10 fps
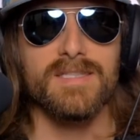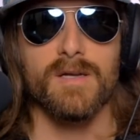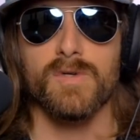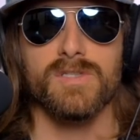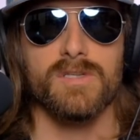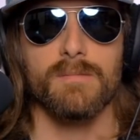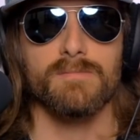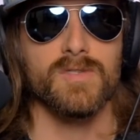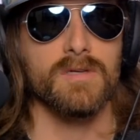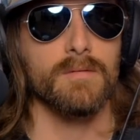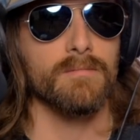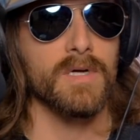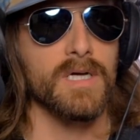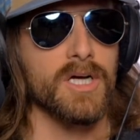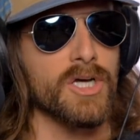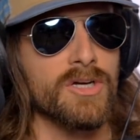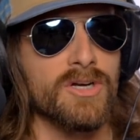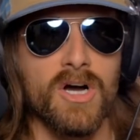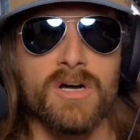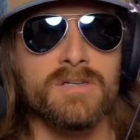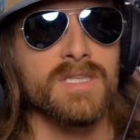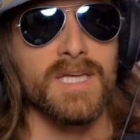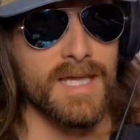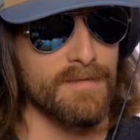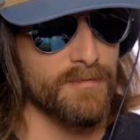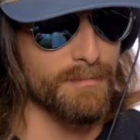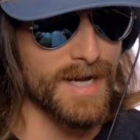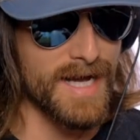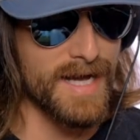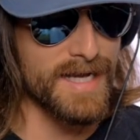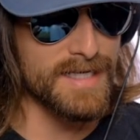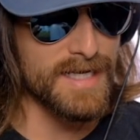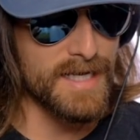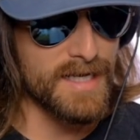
There were some underdogs that came from behind.